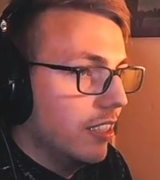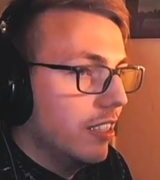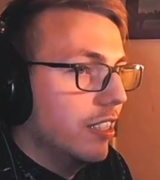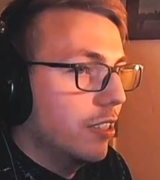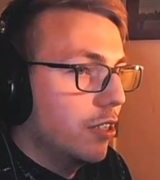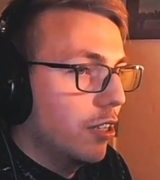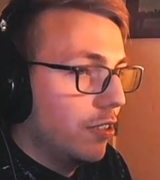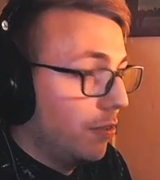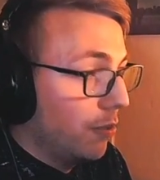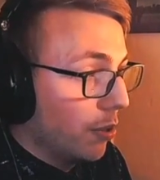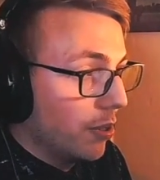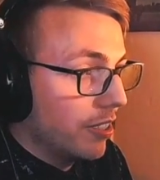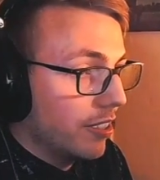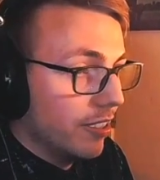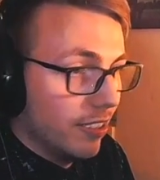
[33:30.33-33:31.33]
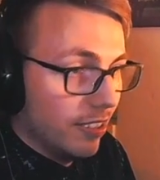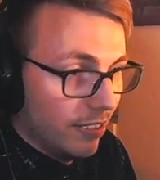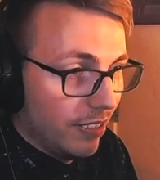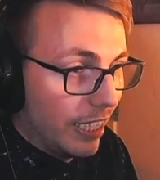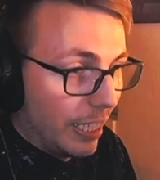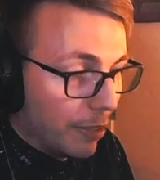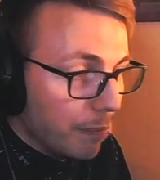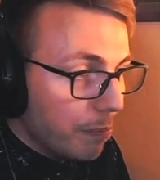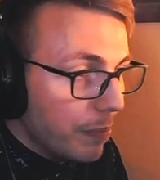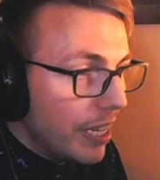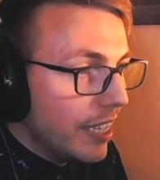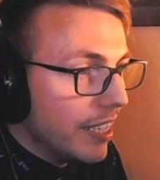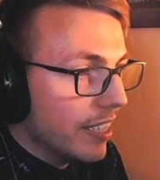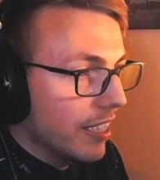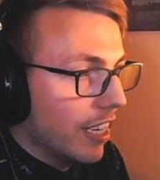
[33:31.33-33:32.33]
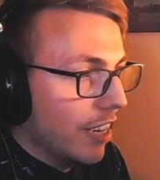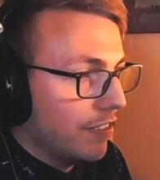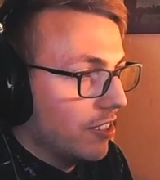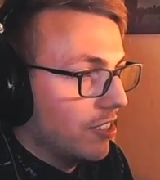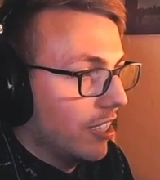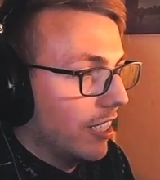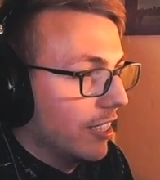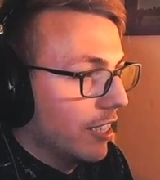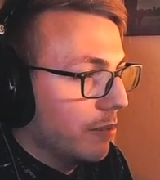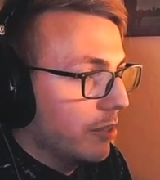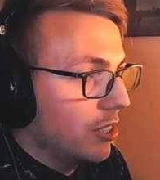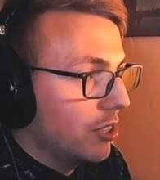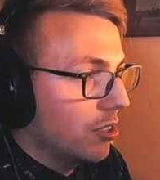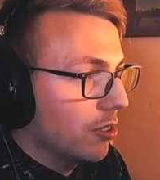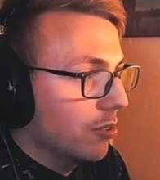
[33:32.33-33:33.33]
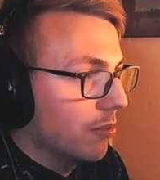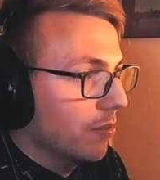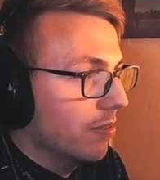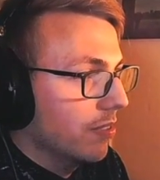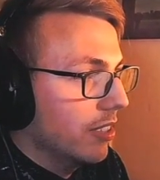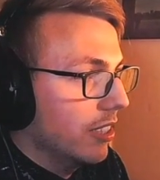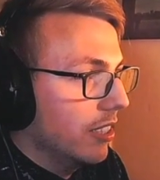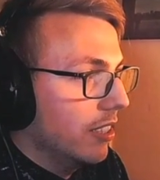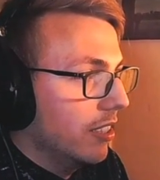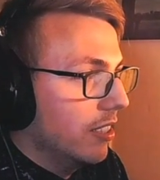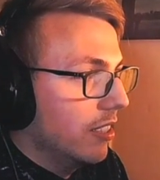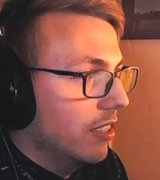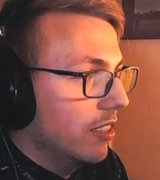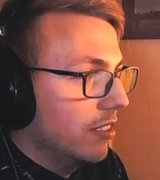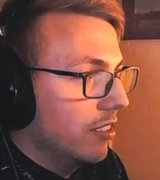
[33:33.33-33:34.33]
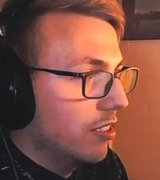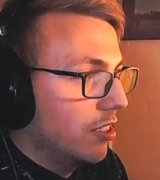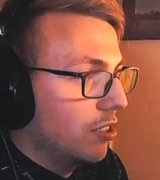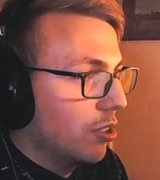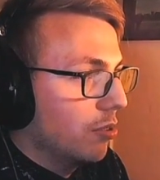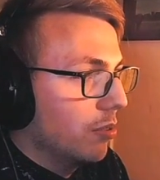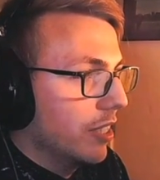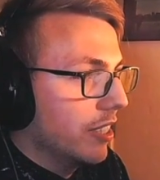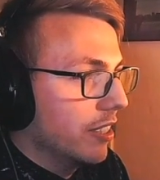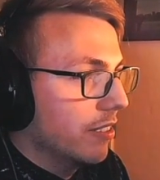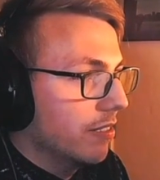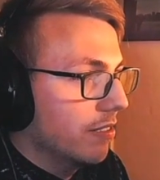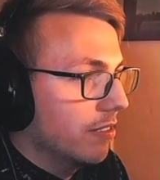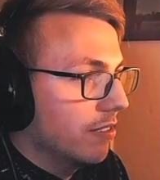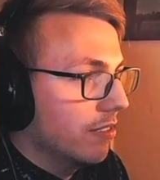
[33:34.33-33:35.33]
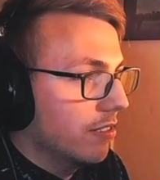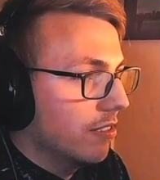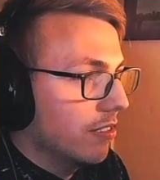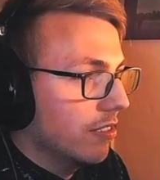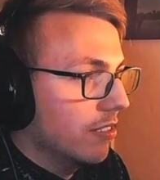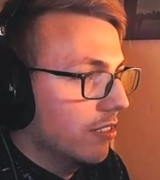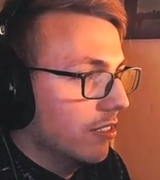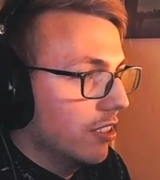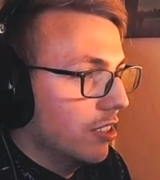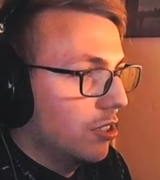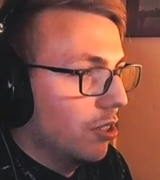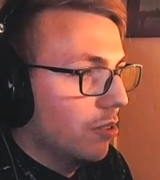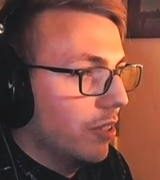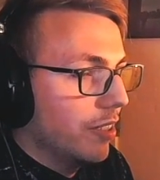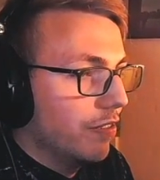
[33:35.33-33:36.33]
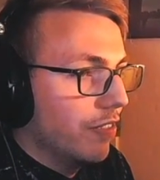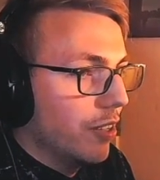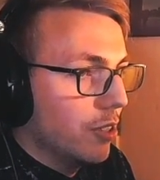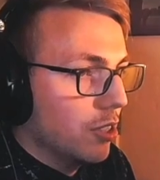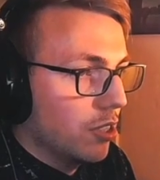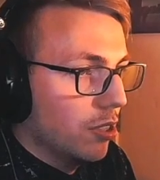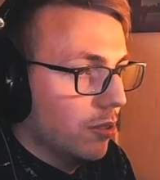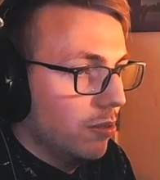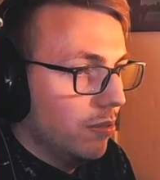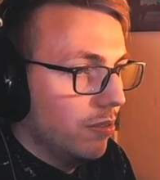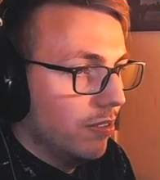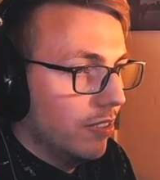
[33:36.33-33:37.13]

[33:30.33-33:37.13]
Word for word: He could throw it like immediately after taking damage, so this is already very slow.